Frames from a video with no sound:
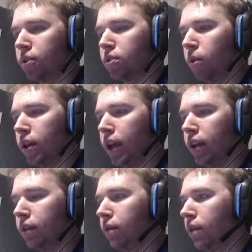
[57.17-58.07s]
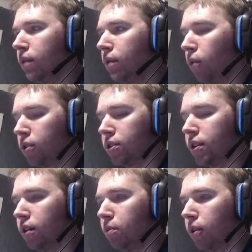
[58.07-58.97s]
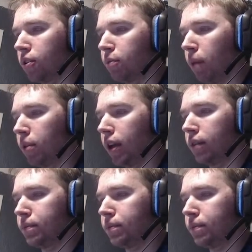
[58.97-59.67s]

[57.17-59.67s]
28 fortress teleports. Remember that.